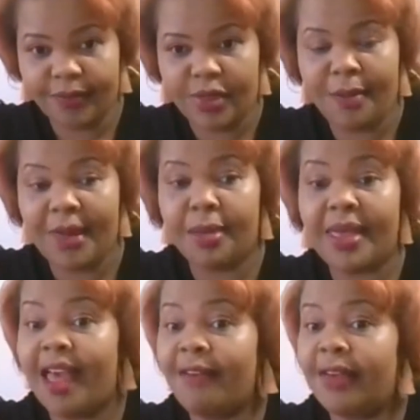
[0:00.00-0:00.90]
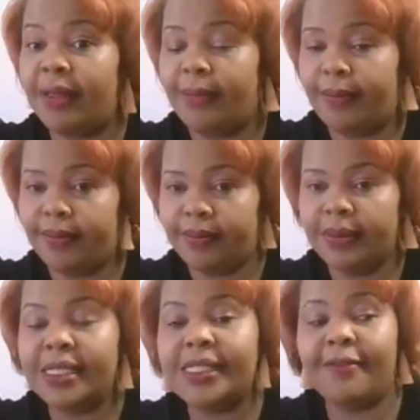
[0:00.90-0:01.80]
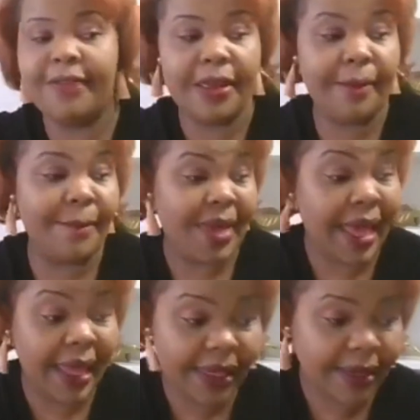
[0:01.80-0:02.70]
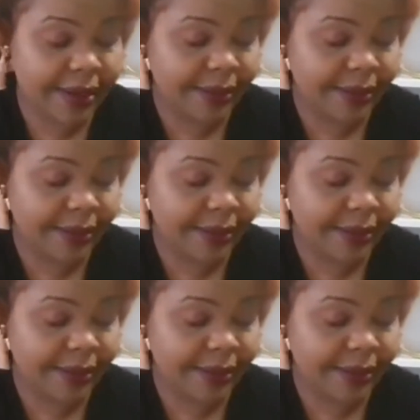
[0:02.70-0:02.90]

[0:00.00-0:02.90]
They may be having severe pain.